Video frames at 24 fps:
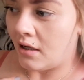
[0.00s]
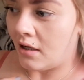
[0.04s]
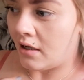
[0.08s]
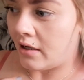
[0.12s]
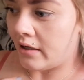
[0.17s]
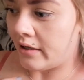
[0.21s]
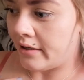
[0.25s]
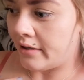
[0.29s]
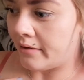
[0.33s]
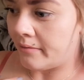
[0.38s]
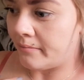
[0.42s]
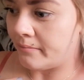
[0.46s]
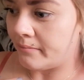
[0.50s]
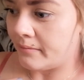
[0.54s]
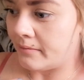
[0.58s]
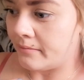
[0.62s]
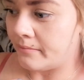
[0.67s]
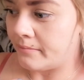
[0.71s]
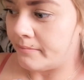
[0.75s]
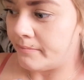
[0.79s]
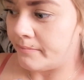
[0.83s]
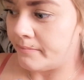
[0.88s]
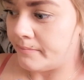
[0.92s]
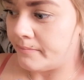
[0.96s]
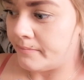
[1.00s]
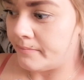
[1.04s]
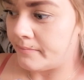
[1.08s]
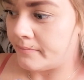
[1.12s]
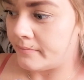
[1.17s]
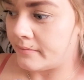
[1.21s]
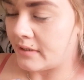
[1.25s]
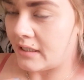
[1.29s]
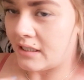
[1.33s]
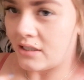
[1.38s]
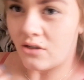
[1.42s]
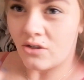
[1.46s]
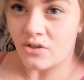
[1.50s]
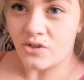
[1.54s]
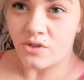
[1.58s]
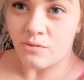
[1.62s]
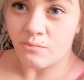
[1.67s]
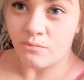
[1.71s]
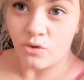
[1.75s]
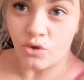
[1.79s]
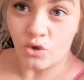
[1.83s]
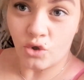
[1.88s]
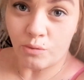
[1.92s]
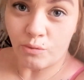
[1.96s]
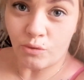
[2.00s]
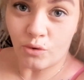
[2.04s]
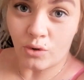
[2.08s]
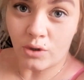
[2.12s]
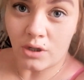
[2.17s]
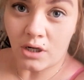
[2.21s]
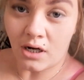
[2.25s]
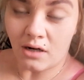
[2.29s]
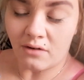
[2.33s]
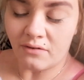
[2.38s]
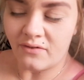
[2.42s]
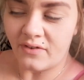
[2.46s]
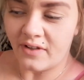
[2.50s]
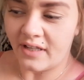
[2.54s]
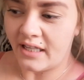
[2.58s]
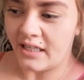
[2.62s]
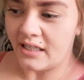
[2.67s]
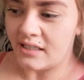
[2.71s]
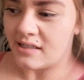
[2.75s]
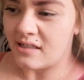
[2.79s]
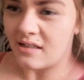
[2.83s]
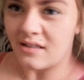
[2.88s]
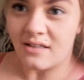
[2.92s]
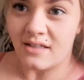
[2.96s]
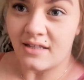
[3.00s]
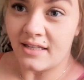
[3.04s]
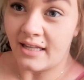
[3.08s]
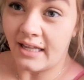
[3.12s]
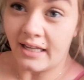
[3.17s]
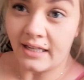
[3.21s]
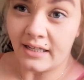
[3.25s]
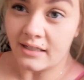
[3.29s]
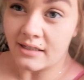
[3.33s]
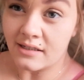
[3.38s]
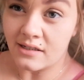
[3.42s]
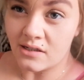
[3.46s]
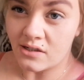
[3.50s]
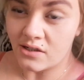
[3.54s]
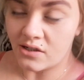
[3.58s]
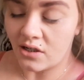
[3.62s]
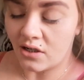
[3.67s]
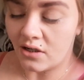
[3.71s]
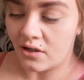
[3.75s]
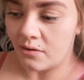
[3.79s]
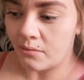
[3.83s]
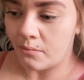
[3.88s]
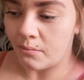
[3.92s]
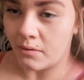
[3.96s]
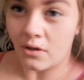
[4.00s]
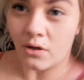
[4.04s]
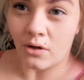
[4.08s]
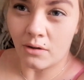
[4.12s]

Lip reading: and lots of normal coffees and things. So